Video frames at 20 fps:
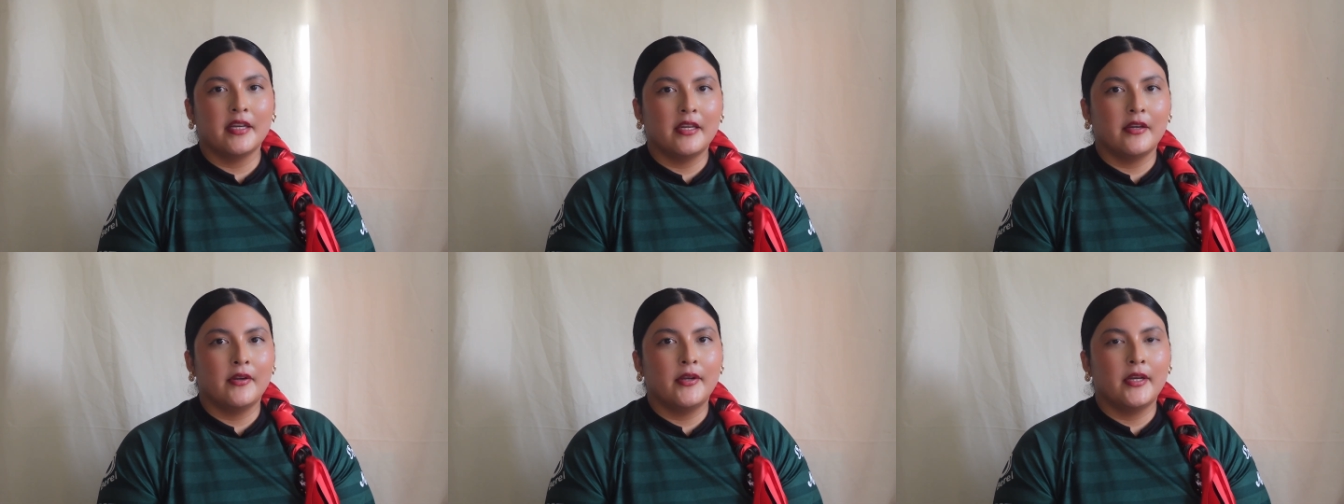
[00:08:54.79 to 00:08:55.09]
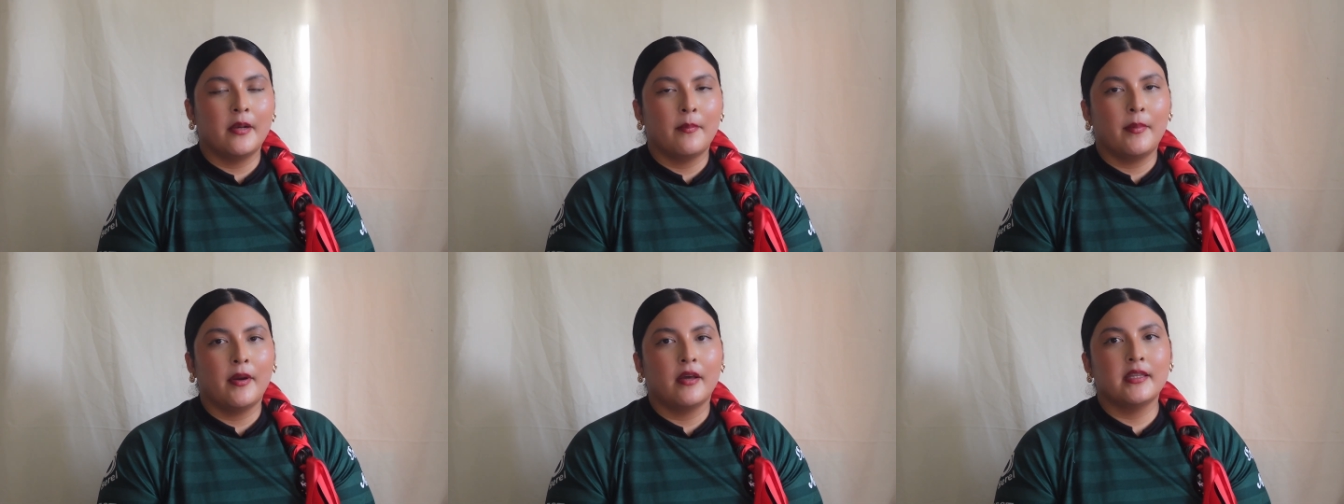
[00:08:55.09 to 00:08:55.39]

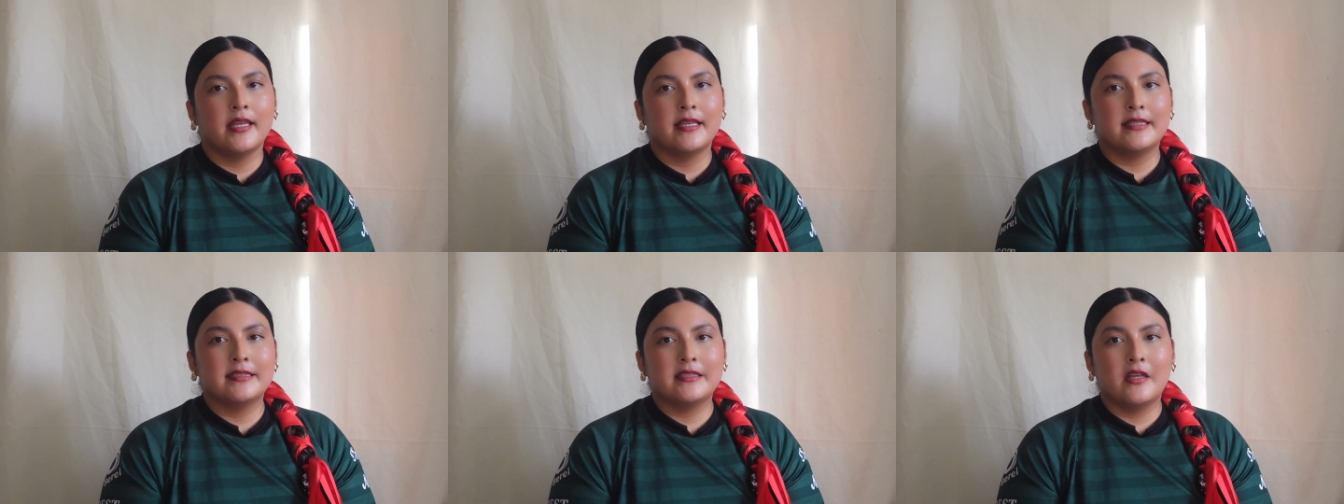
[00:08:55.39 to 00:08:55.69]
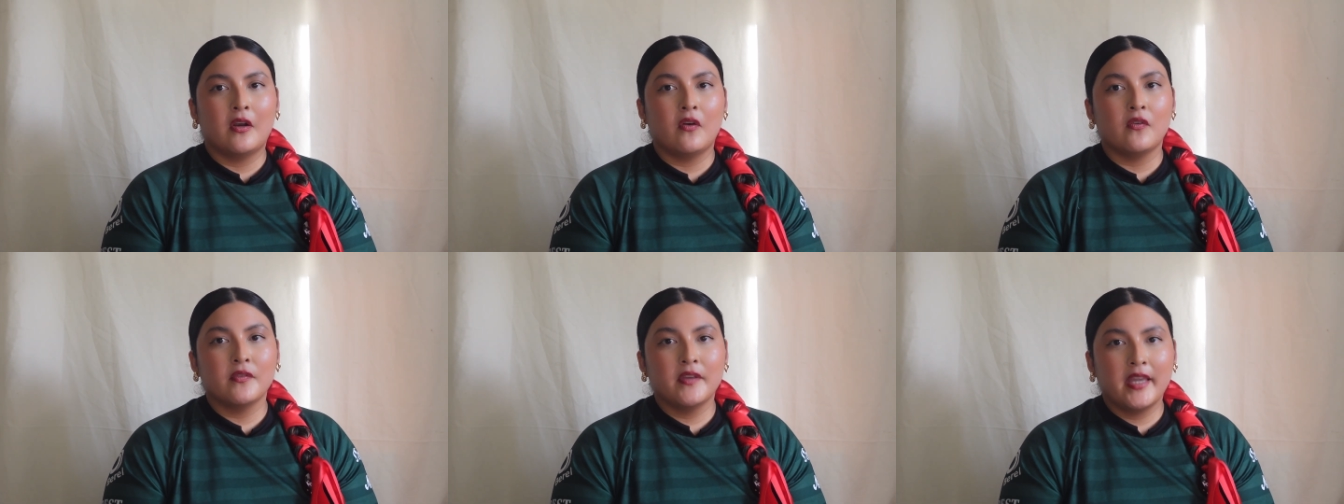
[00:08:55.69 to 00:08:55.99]
hearing about like
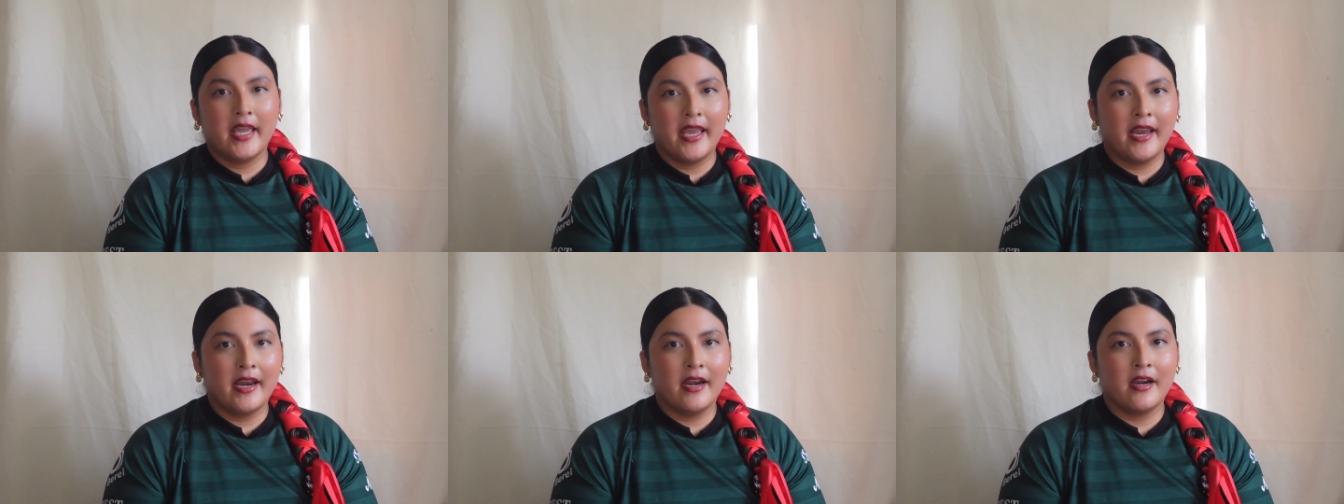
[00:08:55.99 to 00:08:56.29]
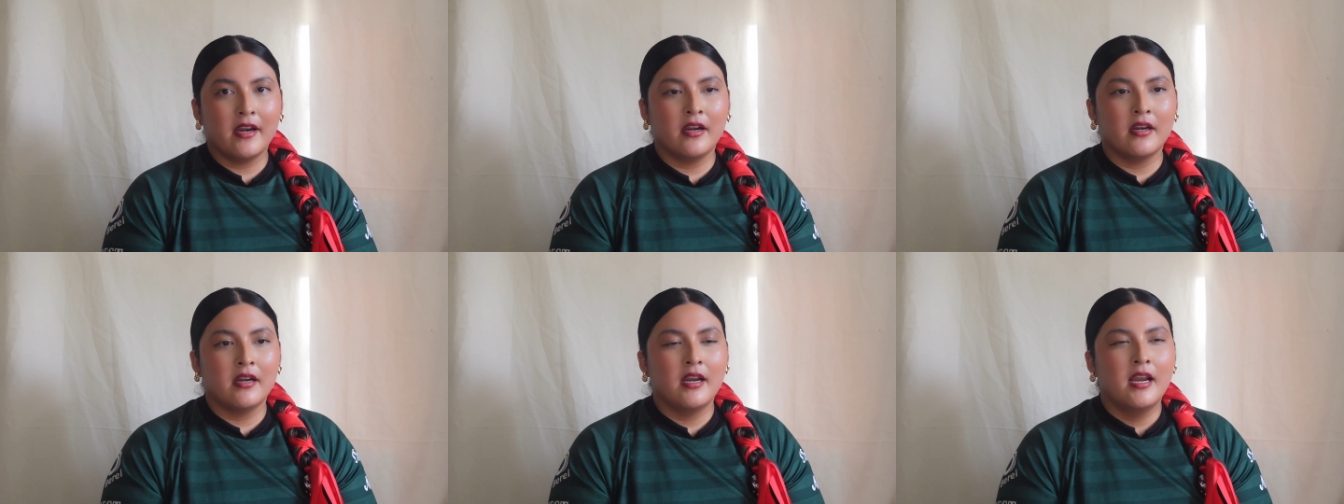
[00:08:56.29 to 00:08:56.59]

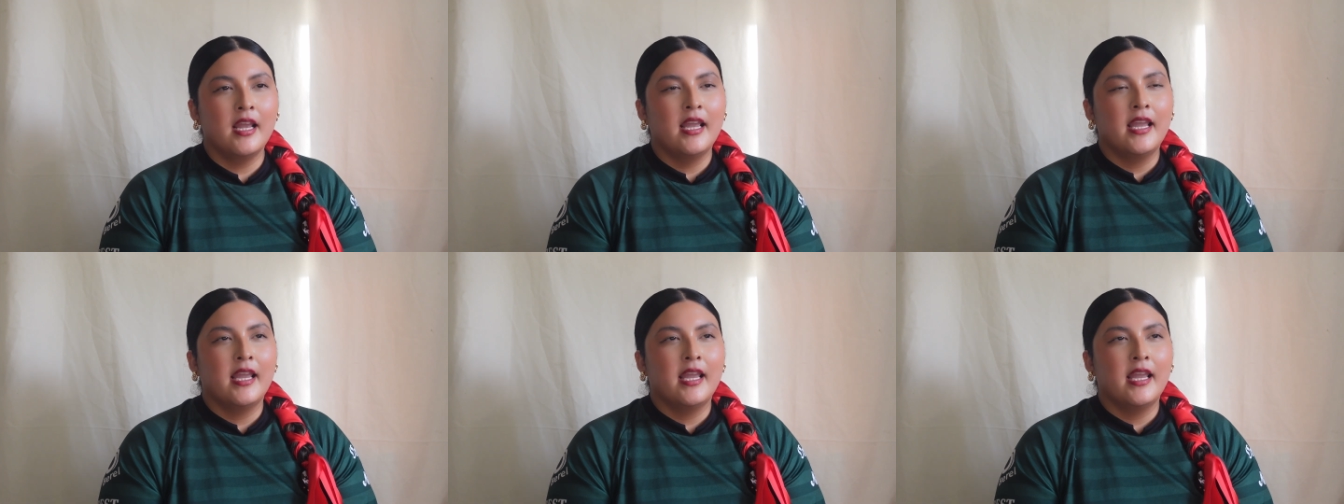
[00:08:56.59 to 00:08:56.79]
self-care.